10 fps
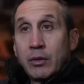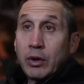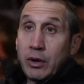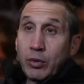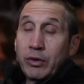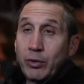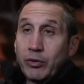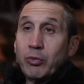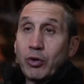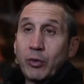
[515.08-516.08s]
Well, there
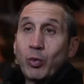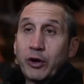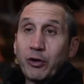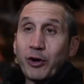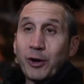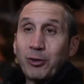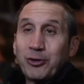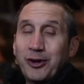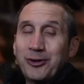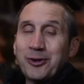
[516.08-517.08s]
was more than one incredible
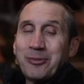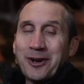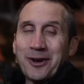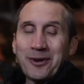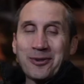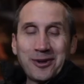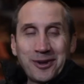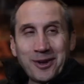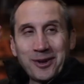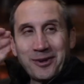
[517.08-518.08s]
season, to be honest with
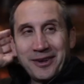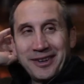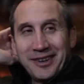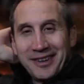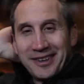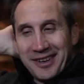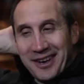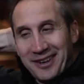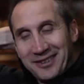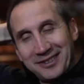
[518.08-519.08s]
you.
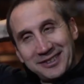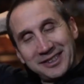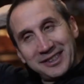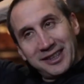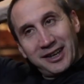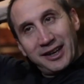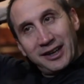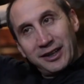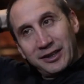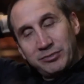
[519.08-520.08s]
Yeah.
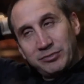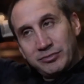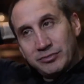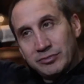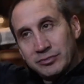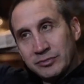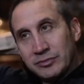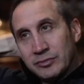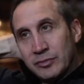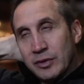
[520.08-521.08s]
I
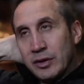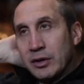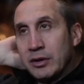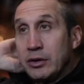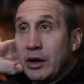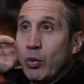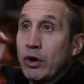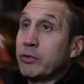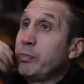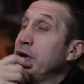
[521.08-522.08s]

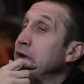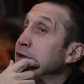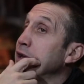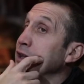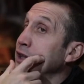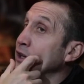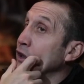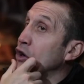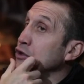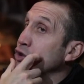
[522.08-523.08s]
worked with Pini in the
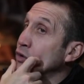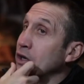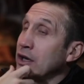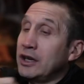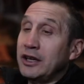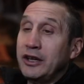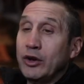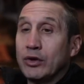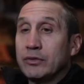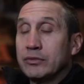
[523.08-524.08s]
Galil also, in Galil
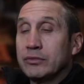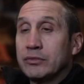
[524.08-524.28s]
Lyon.